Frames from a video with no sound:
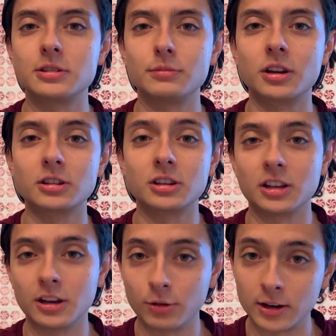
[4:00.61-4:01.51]
because of
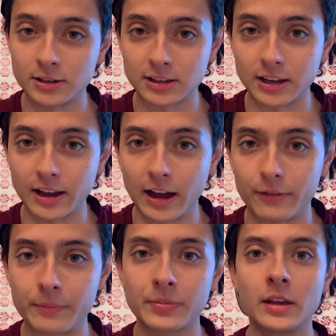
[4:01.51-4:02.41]
the ingredients that they have.
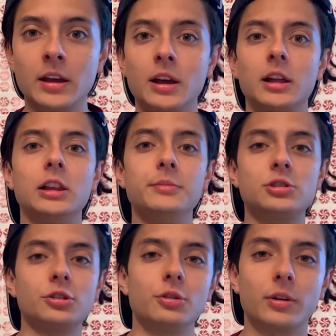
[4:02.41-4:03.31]
Let me
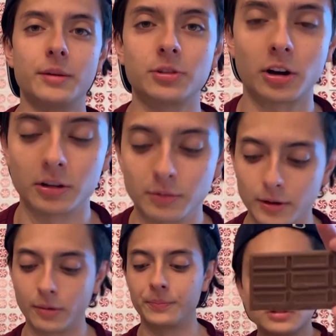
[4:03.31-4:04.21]
show you what I'm talking
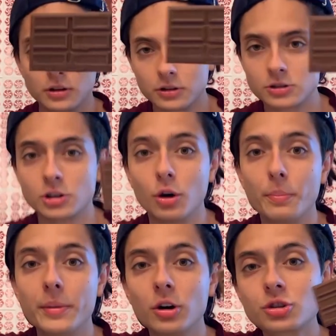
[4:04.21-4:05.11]
about. So
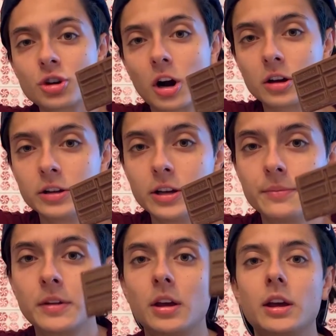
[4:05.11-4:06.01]
milk
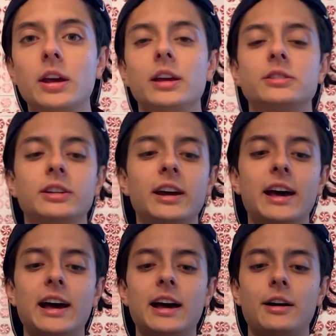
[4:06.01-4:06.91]
chocolate is gonna
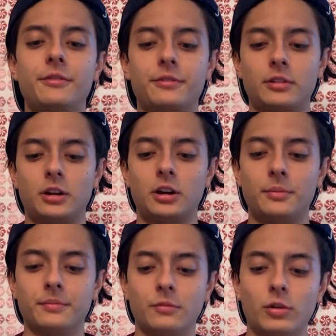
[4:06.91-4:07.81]
have,
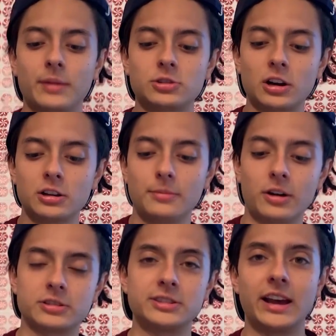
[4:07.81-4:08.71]
when I'm talking
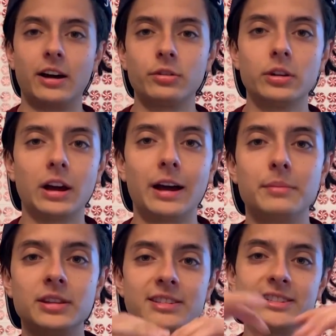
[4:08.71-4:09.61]
about sound, I
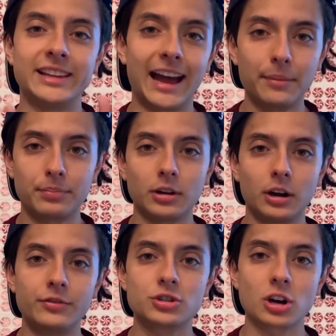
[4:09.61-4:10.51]
mean the snap
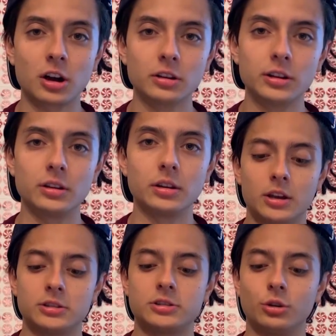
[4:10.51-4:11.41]
of the chocolate.
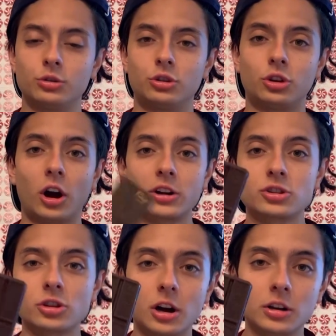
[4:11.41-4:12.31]
So dark
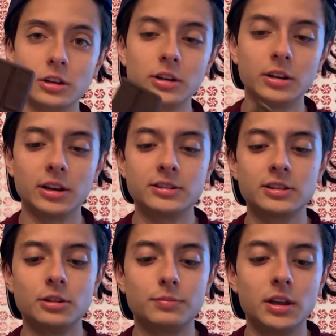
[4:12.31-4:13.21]
chocolate is
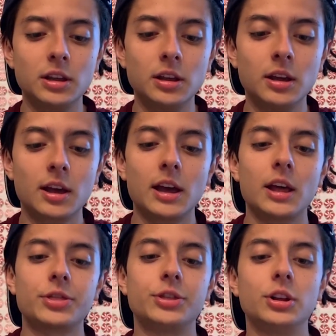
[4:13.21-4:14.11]
gonna be
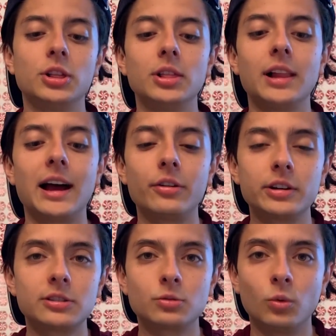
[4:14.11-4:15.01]
the
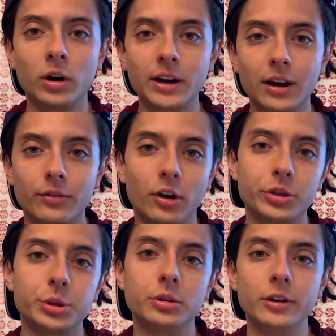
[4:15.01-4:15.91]
loudest one out of
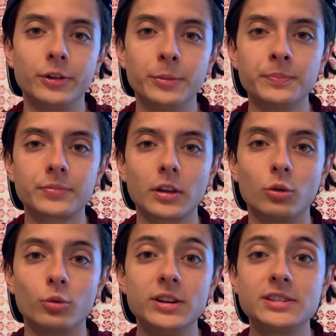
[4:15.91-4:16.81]
all 3 of them.
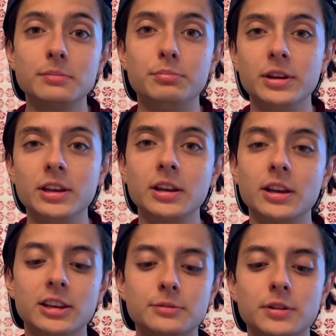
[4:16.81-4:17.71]
Reason
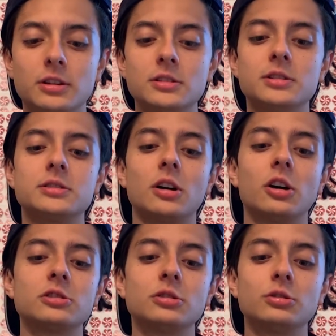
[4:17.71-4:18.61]
being is because
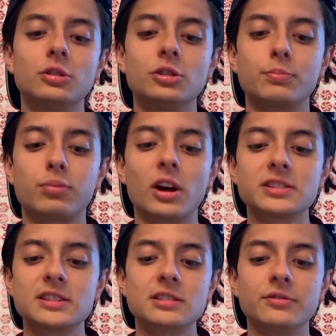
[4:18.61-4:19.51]
also during the
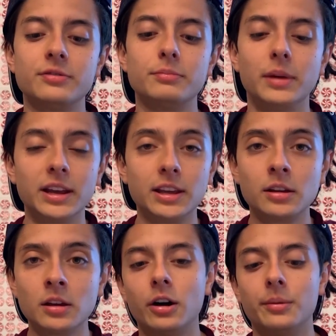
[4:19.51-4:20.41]
process of
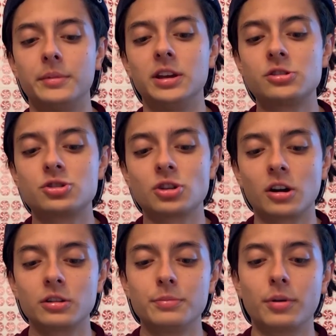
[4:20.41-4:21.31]
making, each
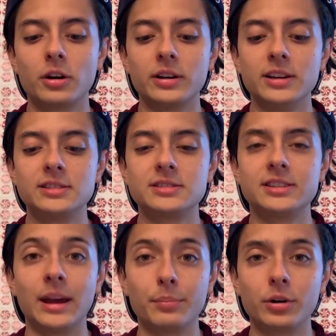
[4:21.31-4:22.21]
chocolate bar is
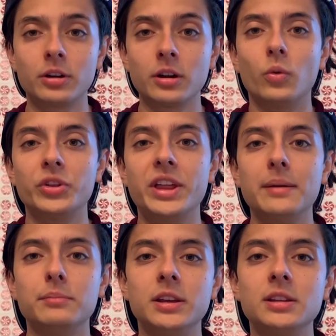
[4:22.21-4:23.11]
tempered. What
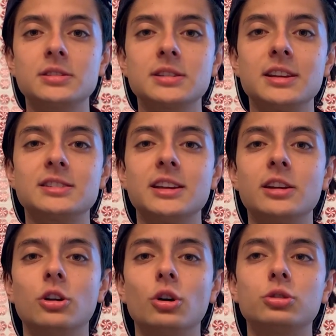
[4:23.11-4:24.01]
that means is
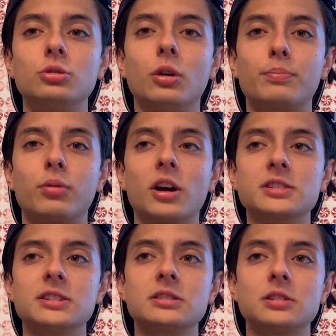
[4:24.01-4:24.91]
they go through a
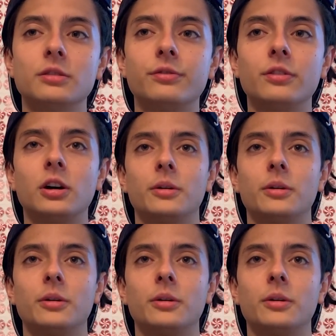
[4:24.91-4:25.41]
process of